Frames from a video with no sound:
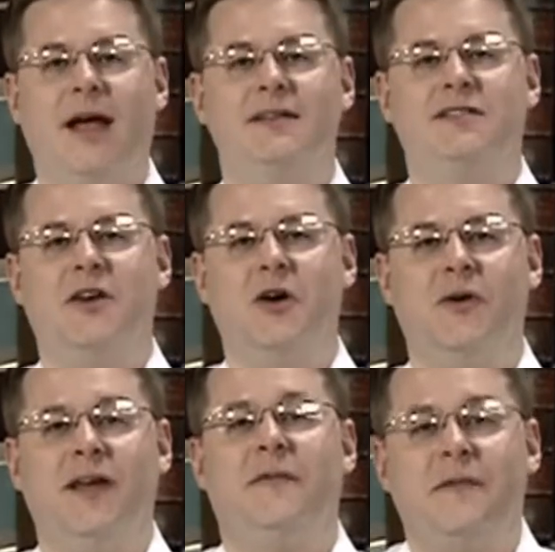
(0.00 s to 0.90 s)
And
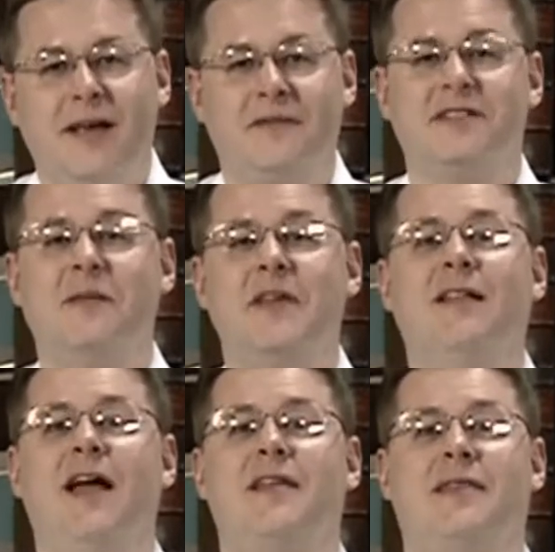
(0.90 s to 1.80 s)
so if
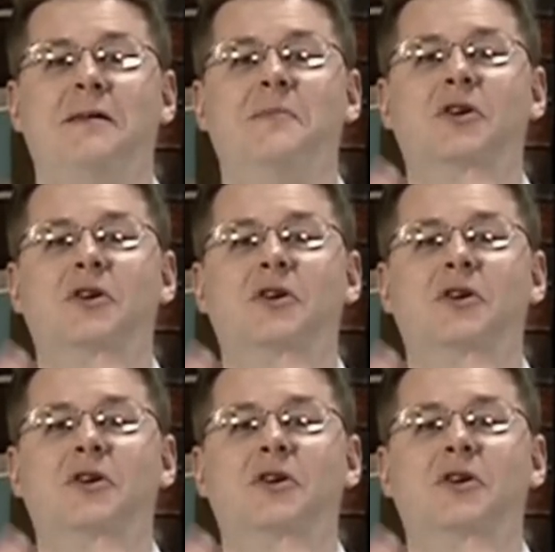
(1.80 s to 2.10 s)
something like the